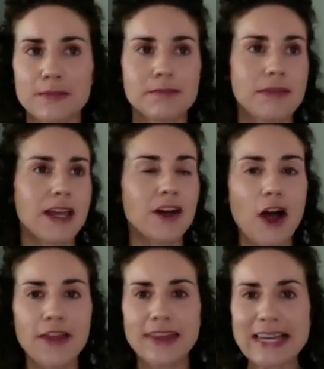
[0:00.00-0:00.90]
making
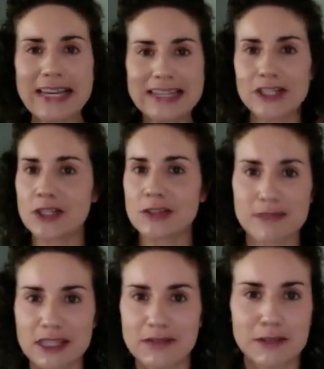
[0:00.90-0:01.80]
all the things
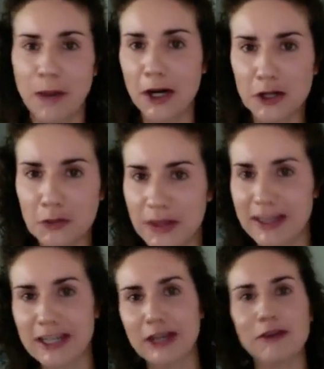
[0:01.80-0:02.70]
sparkle
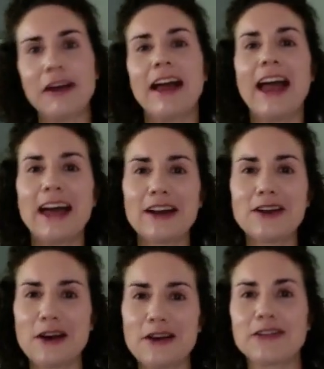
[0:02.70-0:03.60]
within you, head
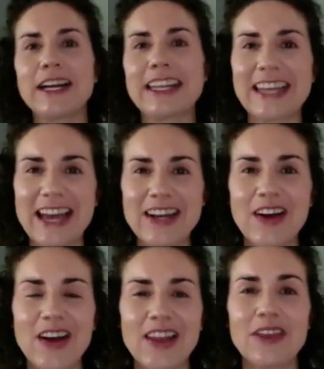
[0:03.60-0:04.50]
on over and get
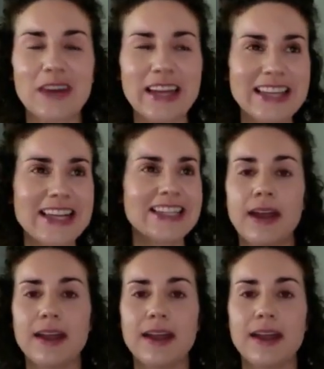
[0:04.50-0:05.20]
on the wait list.